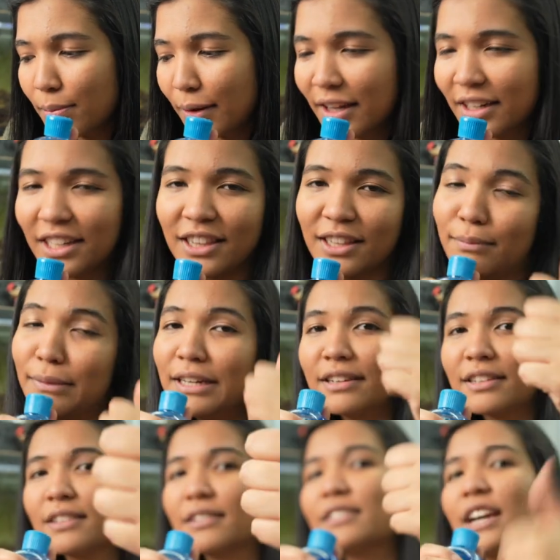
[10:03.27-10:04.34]
But in the
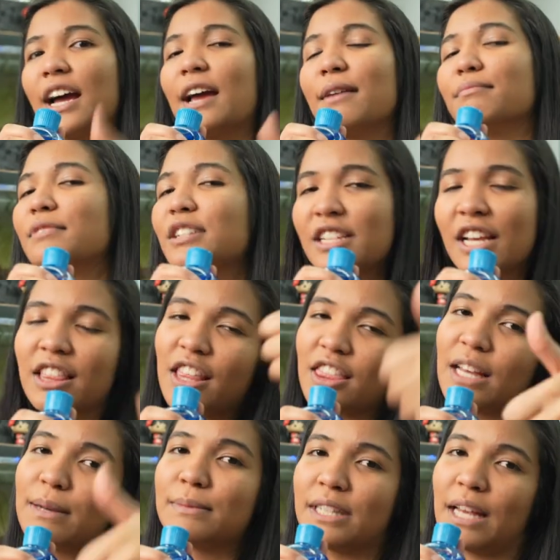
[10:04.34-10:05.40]
meantime, just hit the
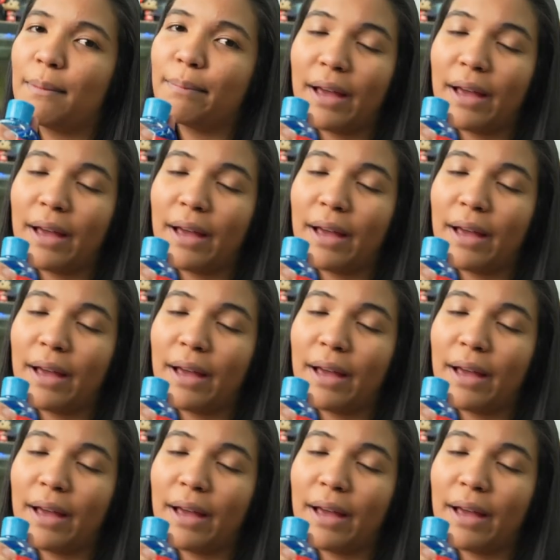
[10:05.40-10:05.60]
thumbs up.